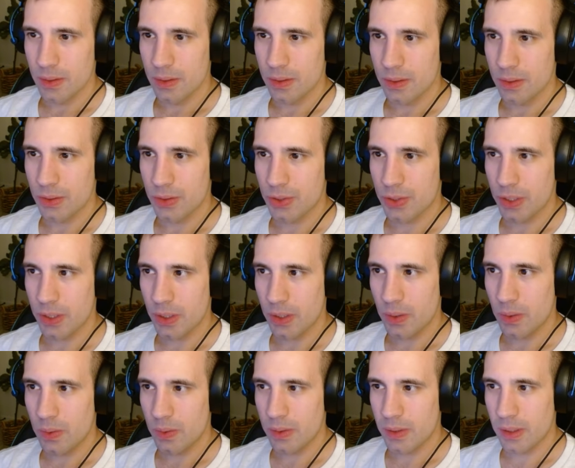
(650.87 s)

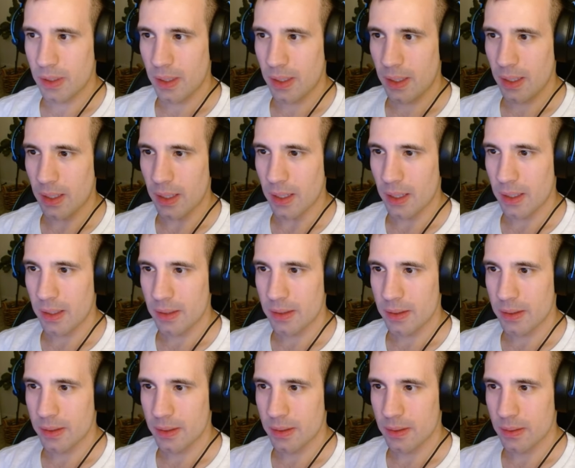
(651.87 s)
So the Hawk
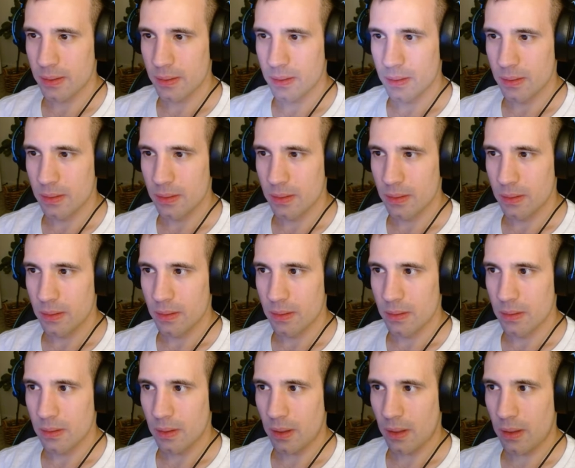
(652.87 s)

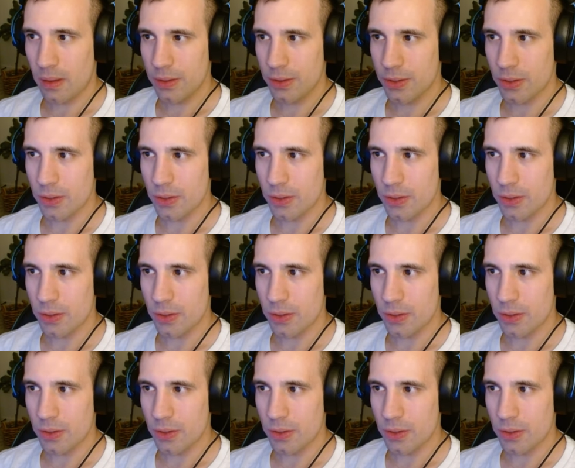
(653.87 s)
also